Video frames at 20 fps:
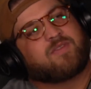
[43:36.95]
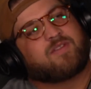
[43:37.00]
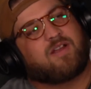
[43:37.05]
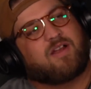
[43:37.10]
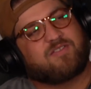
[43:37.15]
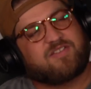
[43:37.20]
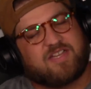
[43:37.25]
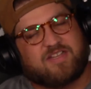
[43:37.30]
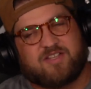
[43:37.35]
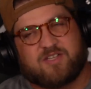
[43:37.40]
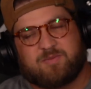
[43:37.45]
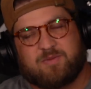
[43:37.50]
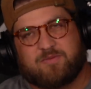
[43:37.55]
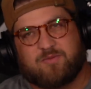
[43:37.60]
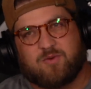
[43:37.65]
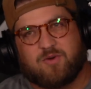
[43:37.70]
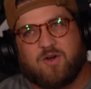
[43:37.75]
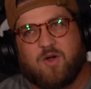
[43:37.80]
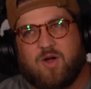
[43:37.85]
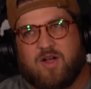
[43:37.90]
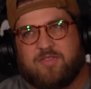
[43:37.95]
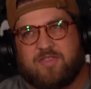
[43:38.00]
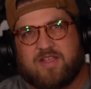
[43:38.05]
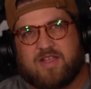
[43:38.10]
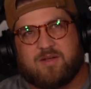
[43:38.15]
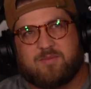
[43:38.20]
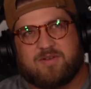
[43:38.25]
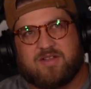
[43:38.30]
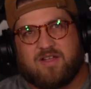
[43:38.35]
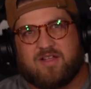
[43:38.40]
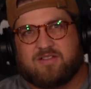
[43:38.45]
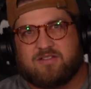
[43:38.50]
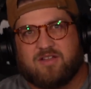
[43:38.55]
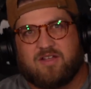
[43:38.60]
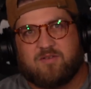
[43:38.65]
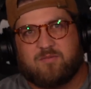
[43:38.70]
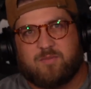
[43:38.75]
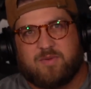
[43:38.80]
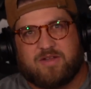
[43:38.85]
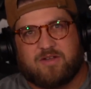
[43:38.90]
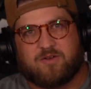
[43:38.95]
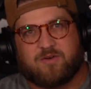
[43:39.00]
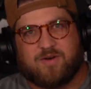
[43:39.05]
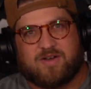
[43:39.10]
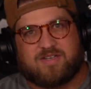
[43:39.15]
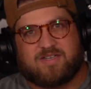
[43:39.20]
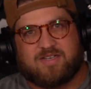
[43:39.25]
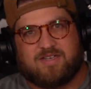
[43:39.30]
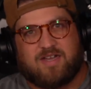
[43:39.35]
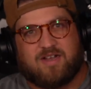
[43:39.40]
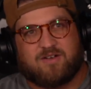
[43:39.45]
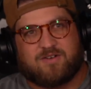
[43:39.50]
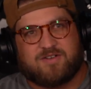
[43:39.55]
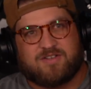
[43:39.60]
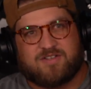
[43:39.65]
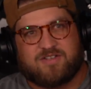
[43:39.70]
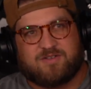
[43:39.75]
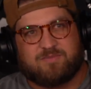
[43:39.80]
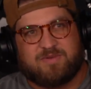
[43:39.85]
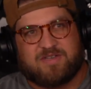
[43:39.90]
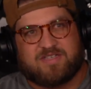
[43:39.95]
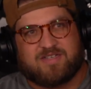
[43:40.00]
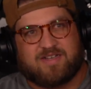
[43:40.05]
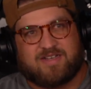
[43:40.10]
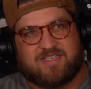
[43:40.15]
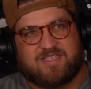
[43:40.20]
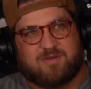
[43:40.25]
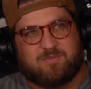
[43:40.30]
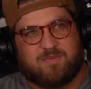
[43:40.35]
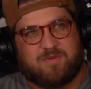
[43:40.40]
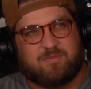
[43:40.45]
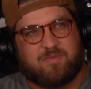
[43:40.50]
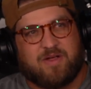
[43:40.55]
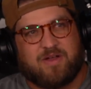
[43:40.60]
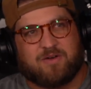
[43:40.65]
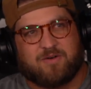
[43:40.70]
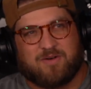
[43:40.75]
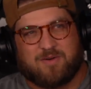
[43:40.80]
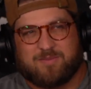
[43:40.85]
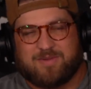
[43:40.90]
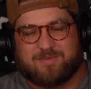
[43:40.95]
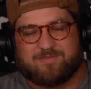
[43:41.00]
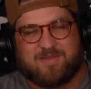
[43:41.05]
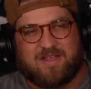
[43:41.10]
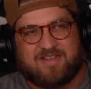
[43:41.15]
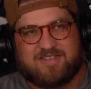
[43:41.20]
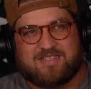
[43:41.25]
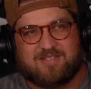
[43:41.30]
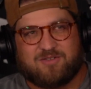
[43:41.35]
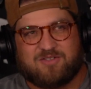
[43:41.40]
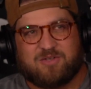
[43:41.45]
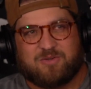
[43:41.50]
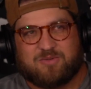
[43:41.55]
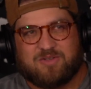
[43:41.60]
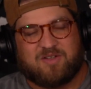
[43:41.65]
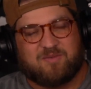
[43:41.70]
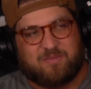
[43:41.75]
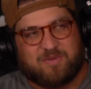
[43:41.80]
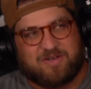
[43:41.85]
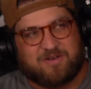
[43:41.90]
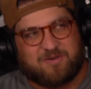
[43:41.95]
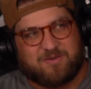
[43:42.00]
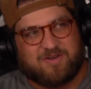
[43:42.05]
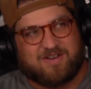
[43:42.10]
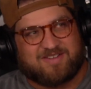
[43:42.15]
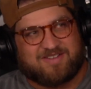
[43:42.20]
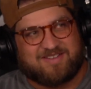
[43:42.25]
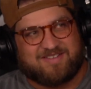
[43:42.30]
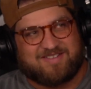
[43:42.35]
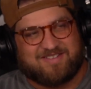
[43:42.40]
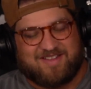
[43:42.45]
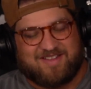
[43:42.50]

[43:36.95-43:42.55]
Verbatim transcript: I've said this before. Oh, I think I'm. I love being corrected now because it just means I get to be better. I'm like, I still don't love being corrected.